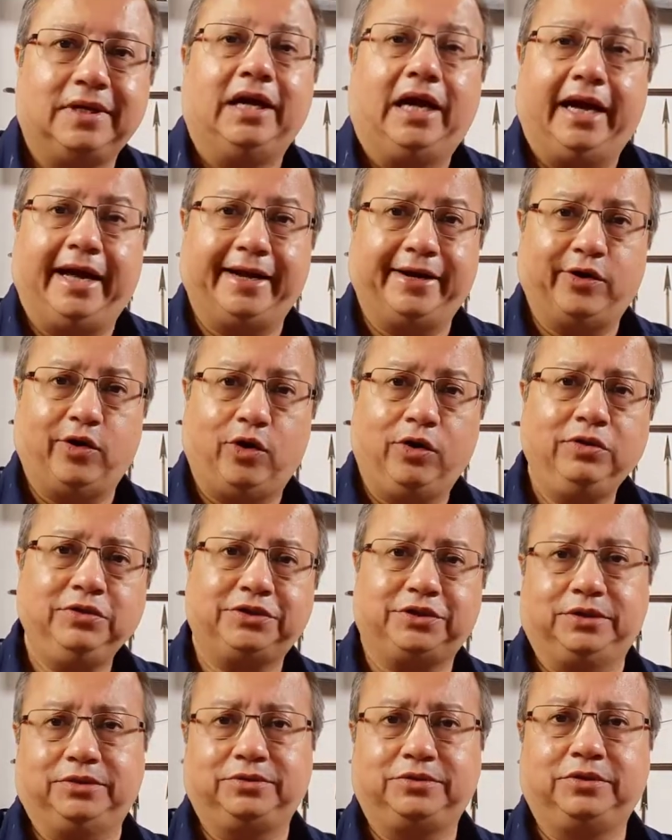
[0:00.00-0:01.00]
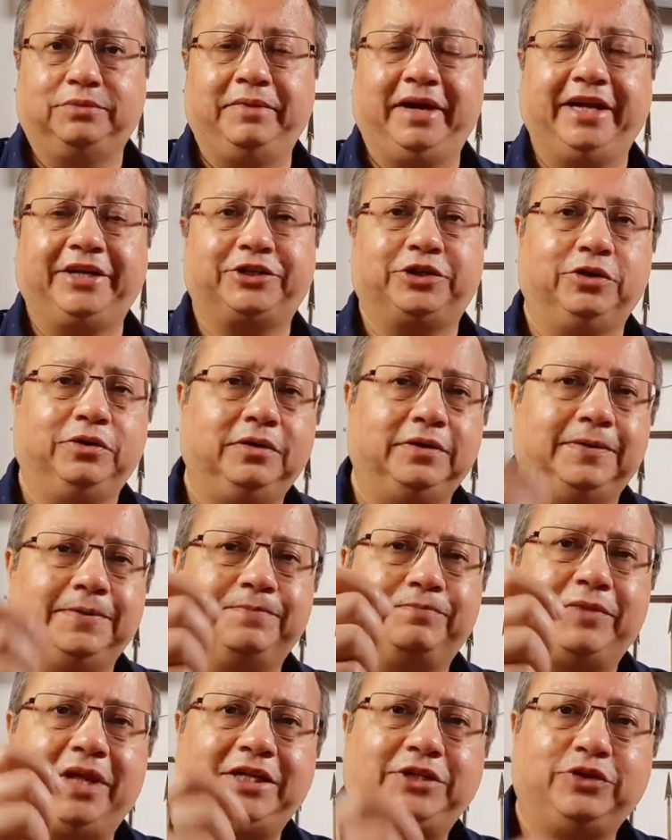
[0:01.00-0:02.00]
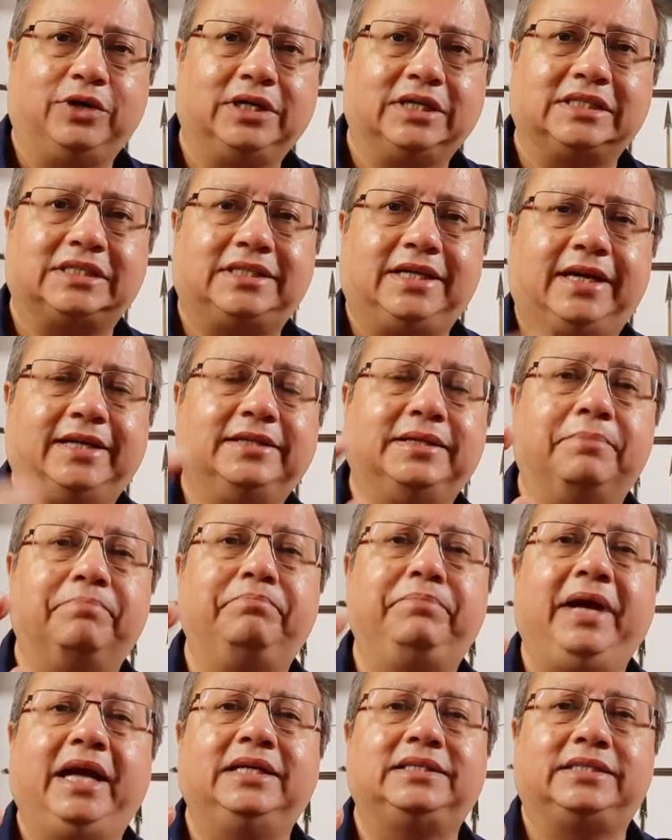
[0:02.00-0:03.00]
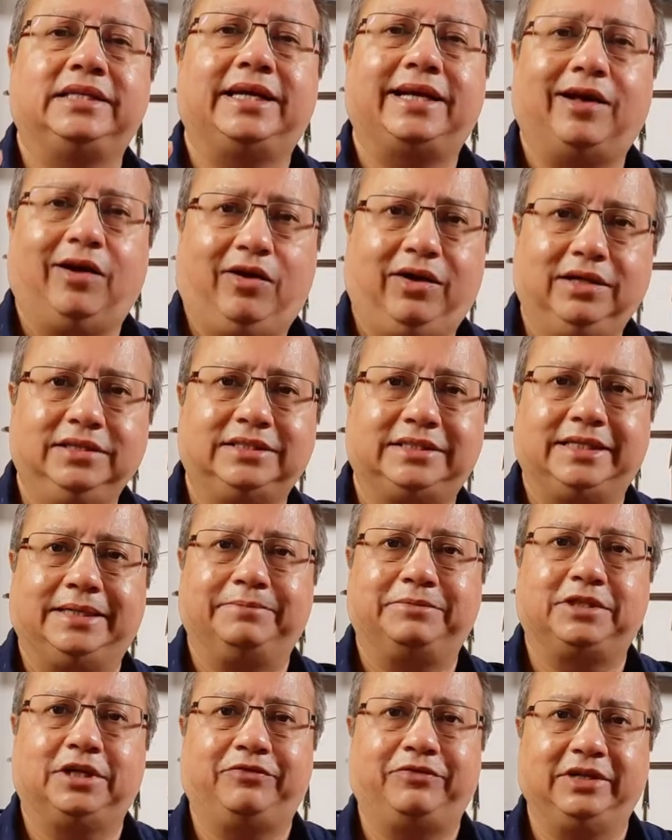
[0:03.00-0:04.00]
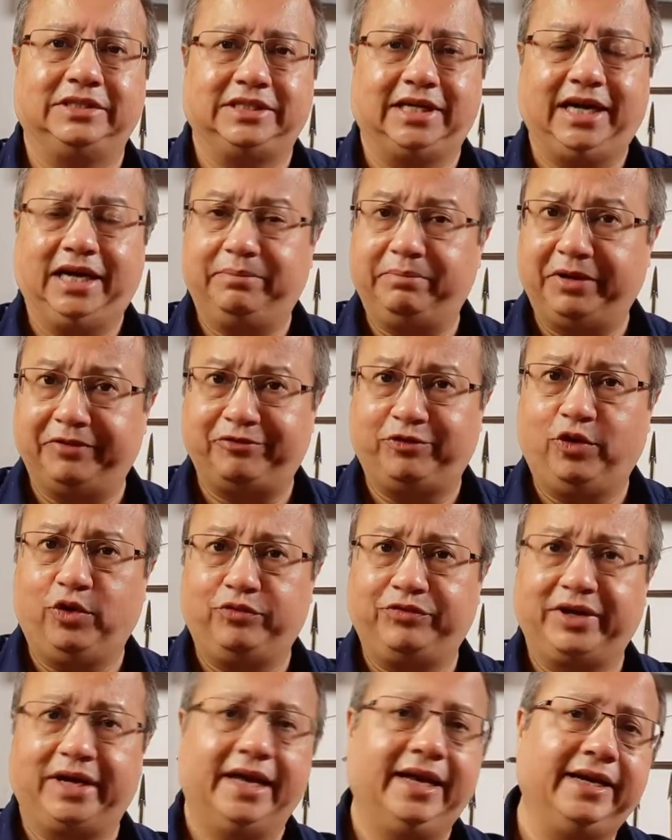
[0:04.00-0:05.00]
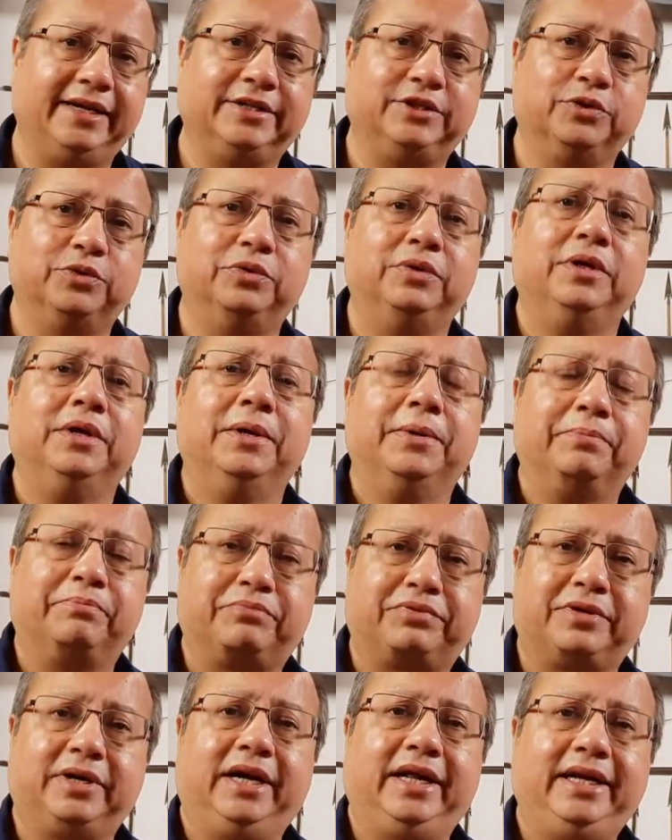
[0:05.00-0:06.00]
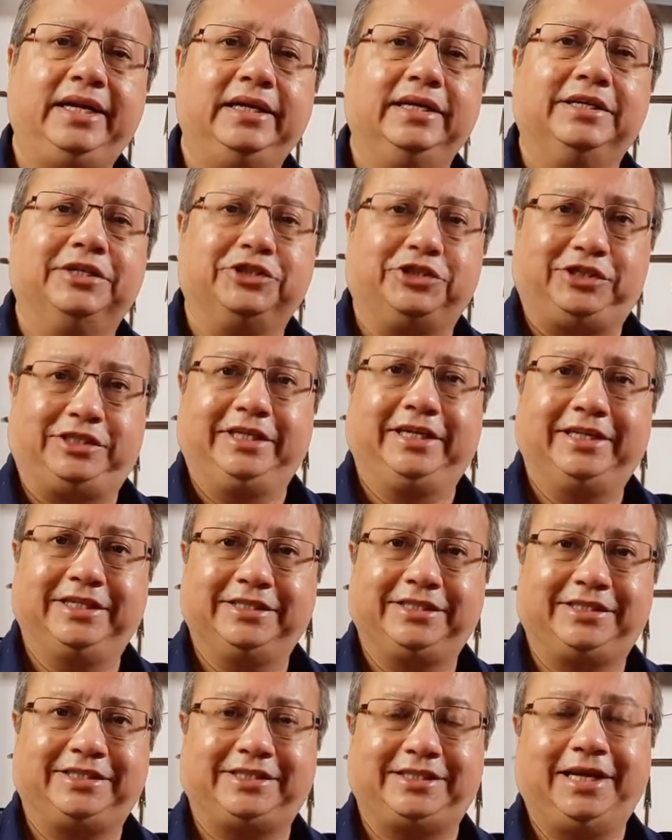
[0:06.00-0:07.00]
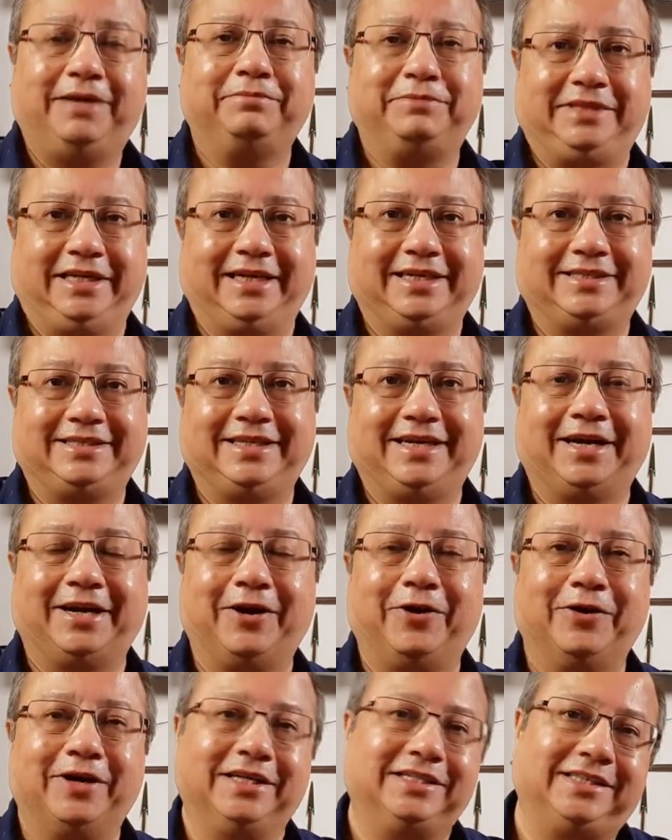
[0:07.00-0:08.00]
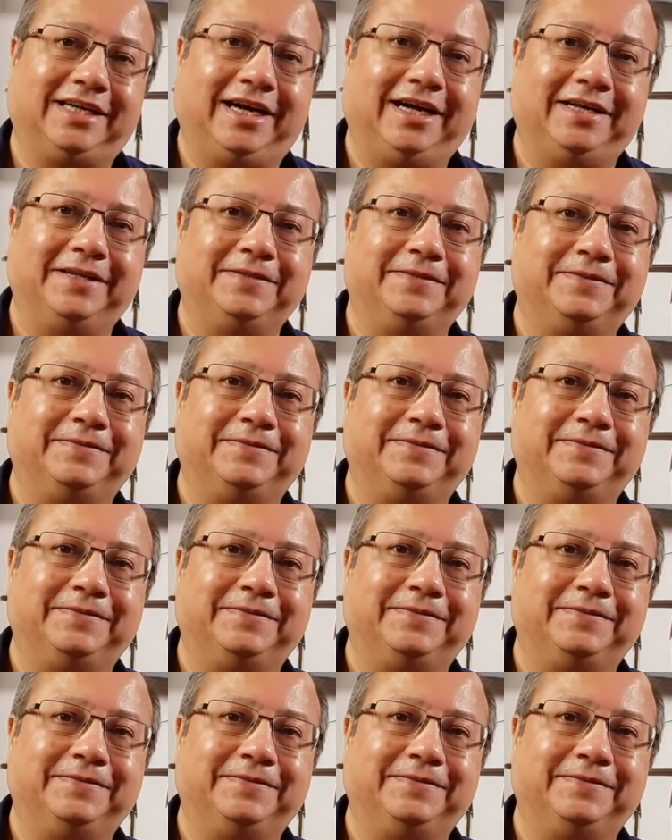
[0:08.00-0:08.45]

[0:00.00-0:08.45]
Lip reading: and also to make sure that you understand the basic concepts of Agile before we get into pretty serious subjects around Agile.